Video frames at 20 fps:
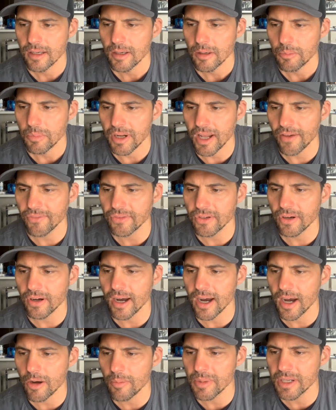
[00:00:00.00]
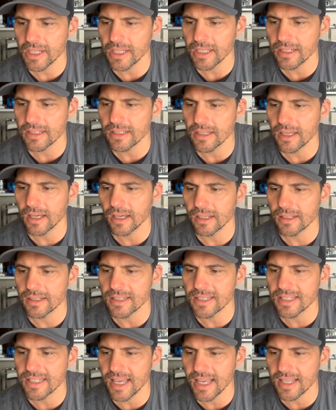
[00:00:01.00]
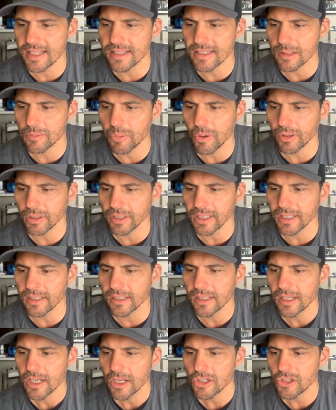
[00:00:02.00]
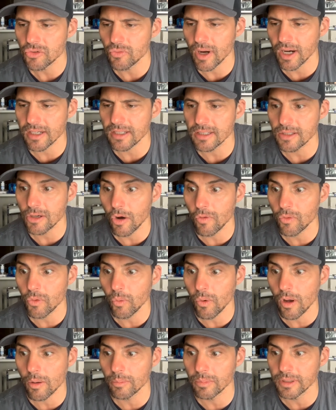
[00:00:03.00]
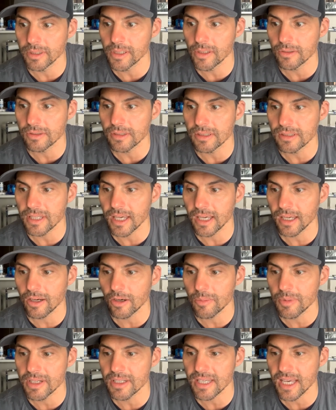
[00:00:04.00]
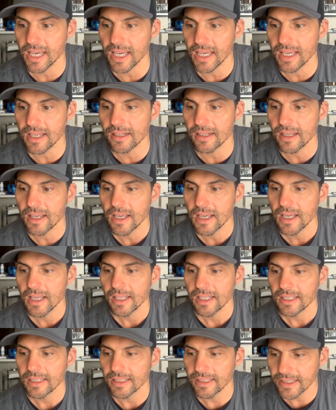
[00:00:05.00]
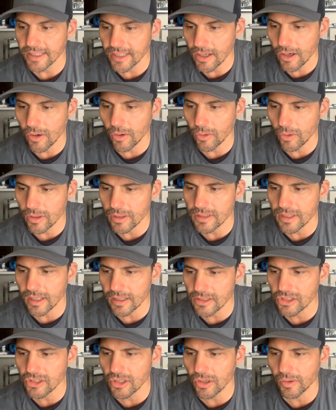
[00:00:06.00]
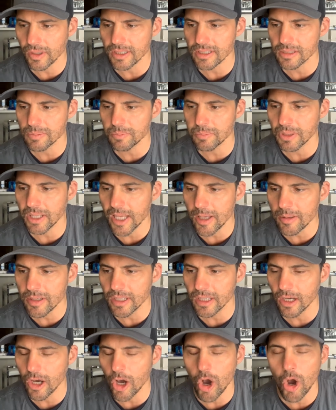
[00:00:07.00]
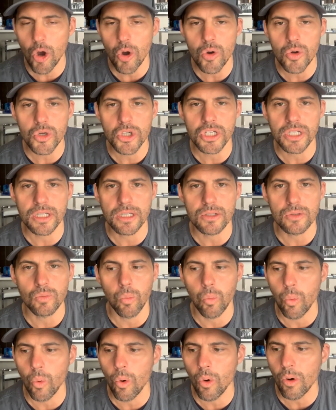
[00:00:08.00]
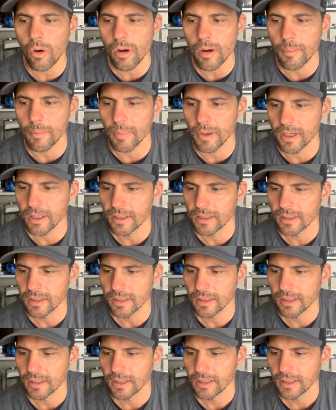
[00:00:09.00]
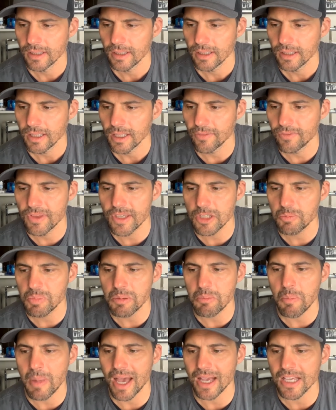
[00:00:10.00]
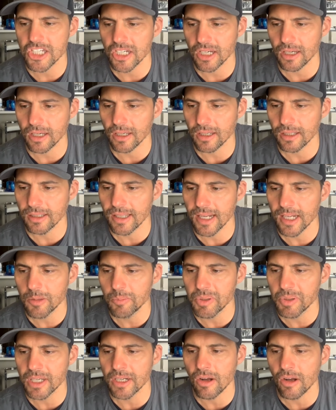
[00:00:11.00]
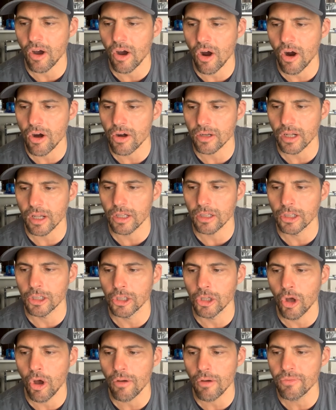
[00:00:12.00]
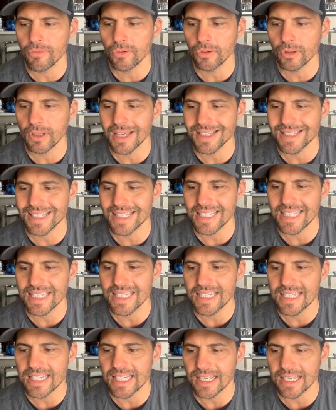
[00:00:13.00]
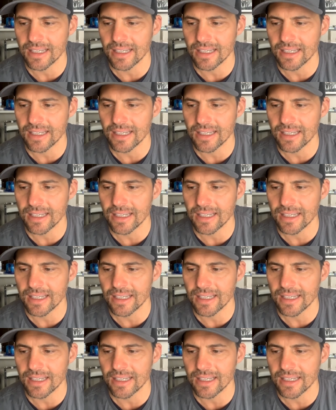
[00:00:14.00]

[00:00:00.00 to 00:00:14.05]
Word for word: But after Hermione uh, descends and Paulina directs the overwhelmed Leo to take Hermione's hand, Leo does so, explaining, Oh, she is warm. If this be magic, let it be an art lawful as eating.